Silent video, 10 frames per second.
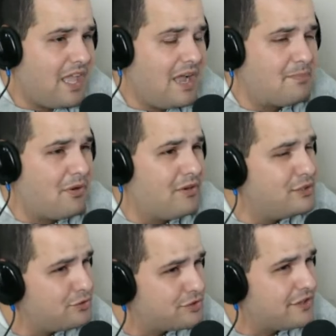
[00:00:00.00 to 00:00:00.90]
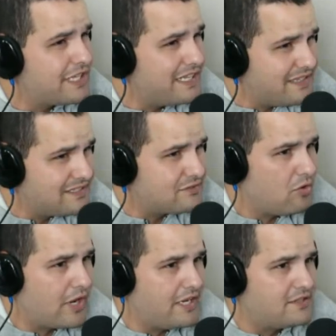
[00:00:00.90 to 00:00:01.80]
I probably do something in this
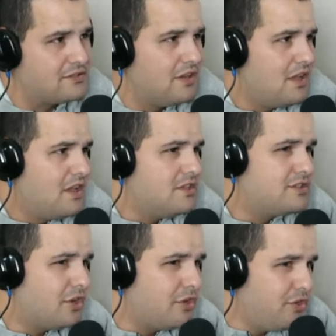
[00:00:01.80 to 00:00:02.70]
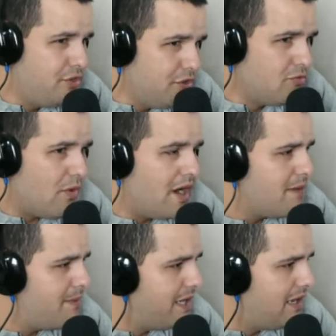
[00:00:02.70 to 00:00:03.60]
location. So you want
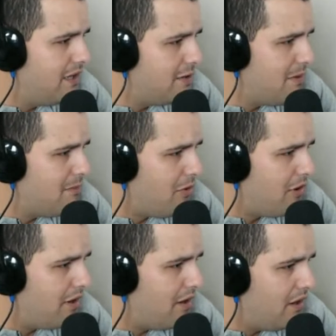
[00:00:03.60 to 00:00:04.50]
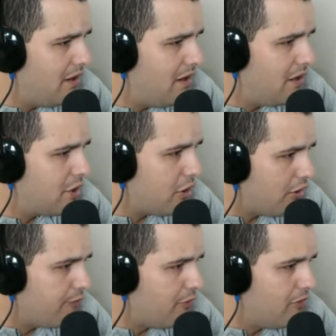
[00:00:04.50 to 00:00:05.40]
to be a little bit more uh, uh,
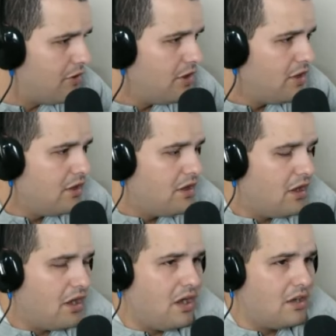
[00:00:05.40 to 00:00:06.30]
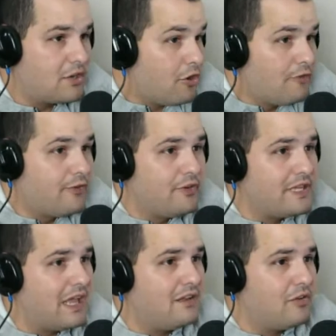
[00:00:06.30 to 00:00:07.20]
careful, uh, careful in
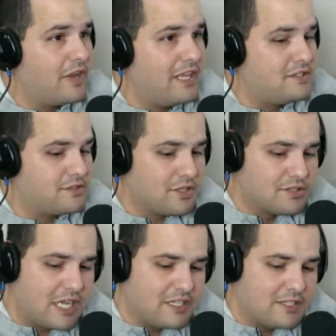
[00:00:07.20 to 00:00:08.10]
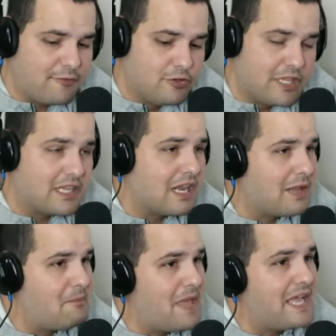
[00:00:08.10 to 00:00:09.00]
that location. Sometimes if you think
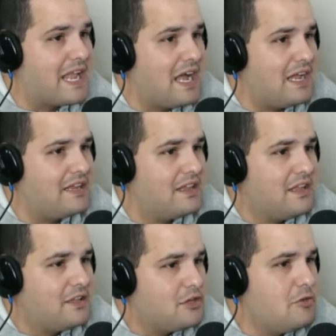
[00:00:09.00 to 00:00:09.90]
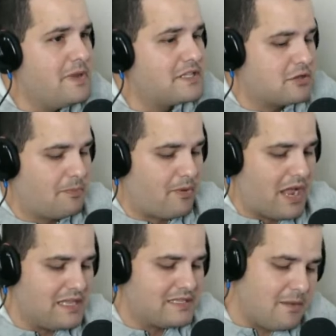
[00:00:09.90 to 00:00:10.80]
like a bad guy, you'd be
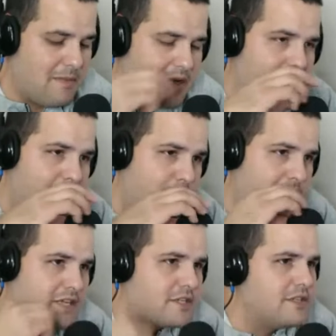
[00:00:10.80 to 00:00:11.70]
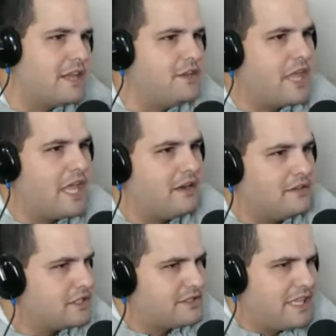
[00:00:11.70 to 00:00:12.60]
surprised the amount of information that you get
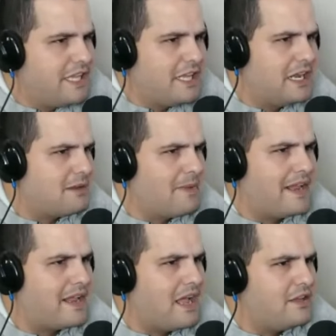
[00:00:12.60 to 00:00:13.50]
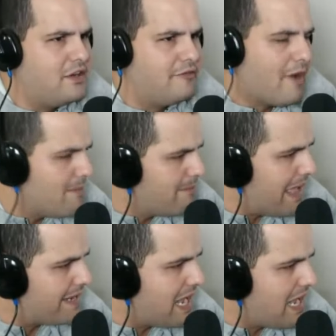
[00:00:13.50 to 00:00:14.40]
just thinking like a bad guy. You know, if I'm a
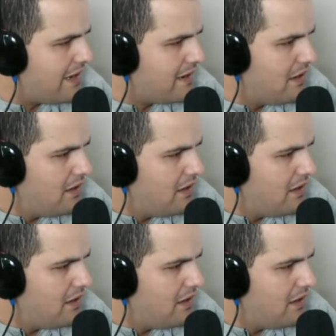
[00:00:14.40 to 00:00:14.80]
bad guy,